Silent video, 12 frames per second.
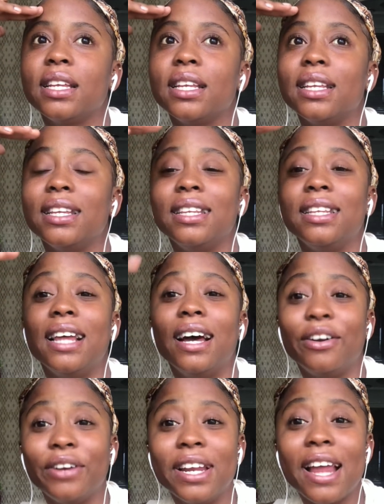
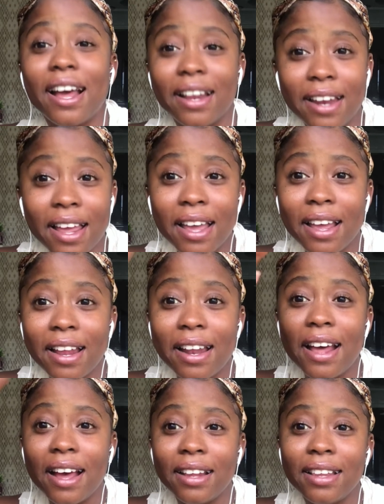that day
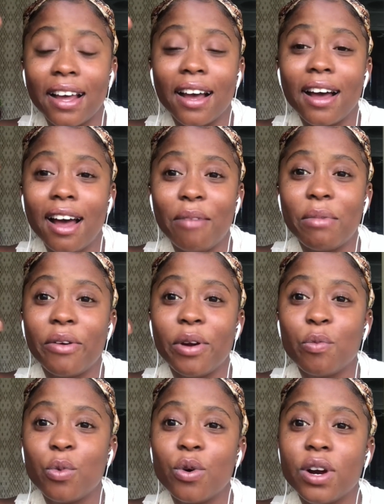that I got my
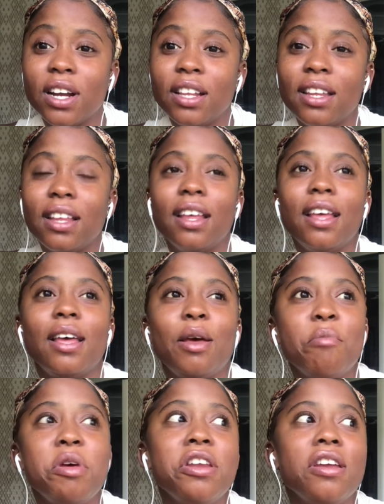report,
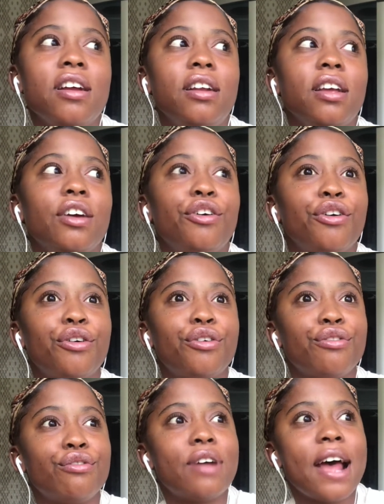me nearly
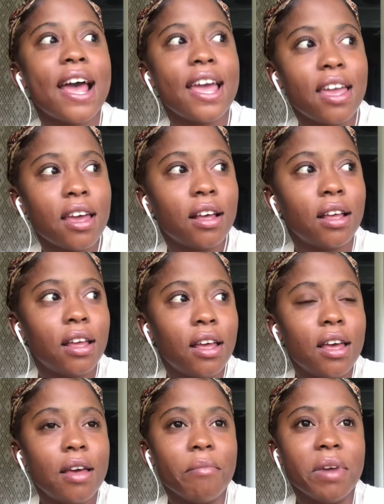cry.
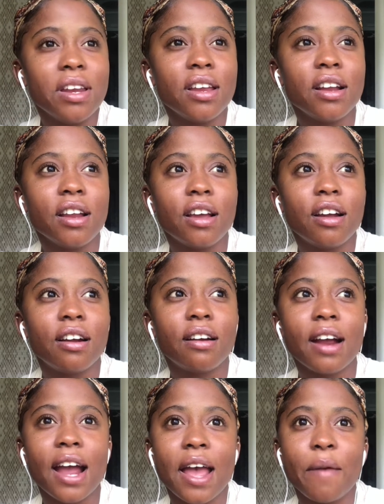Me nearly
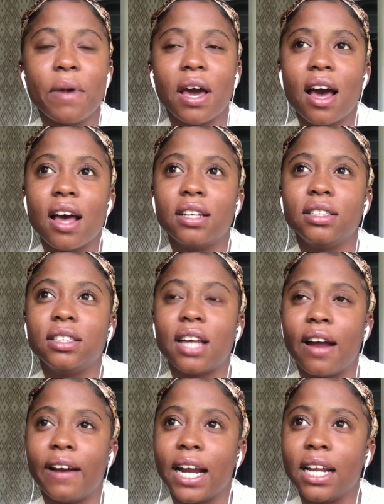cry because
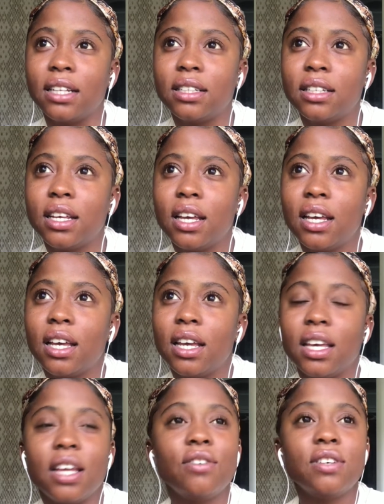alright,
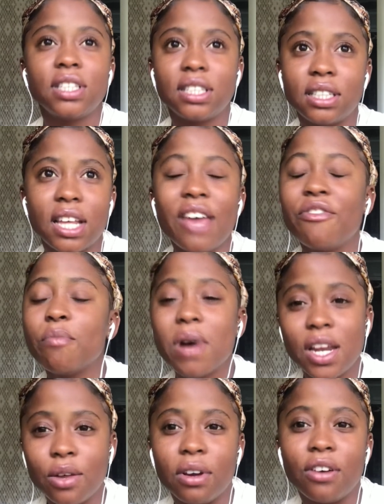everybody
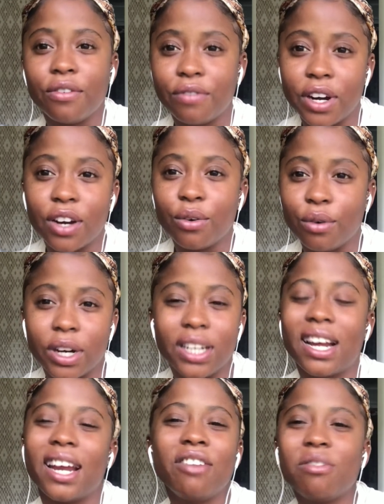will go from court or
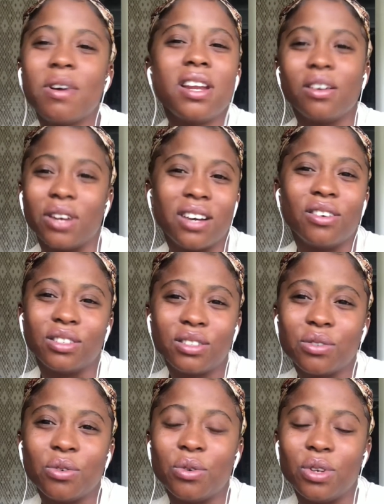everybody will go
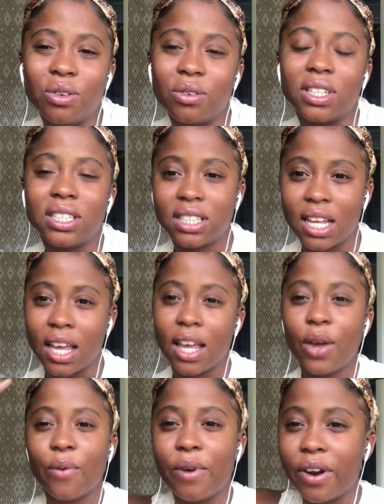school. Say
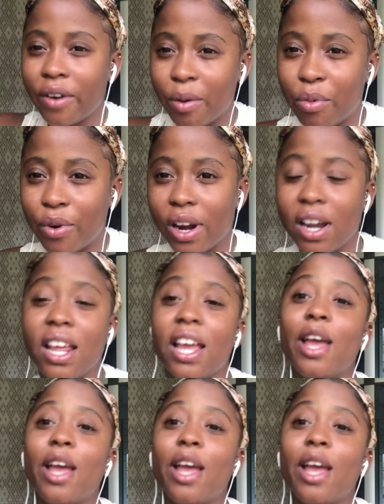when I report day,